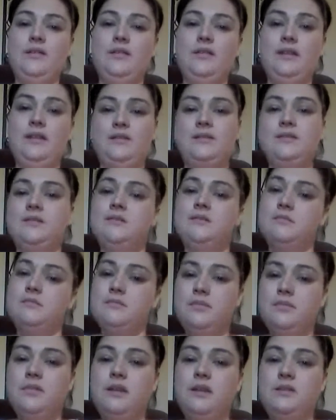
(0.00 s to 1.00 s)

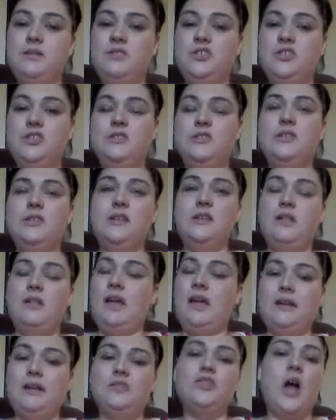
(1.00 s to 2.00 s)
it's just
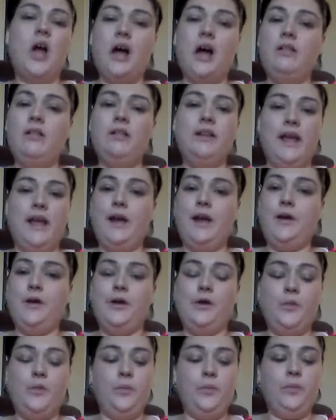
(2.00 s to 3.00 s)
like a trial and
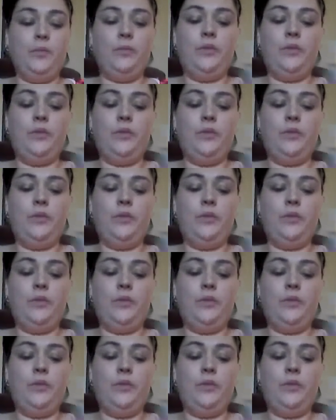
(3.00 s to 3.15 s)
error.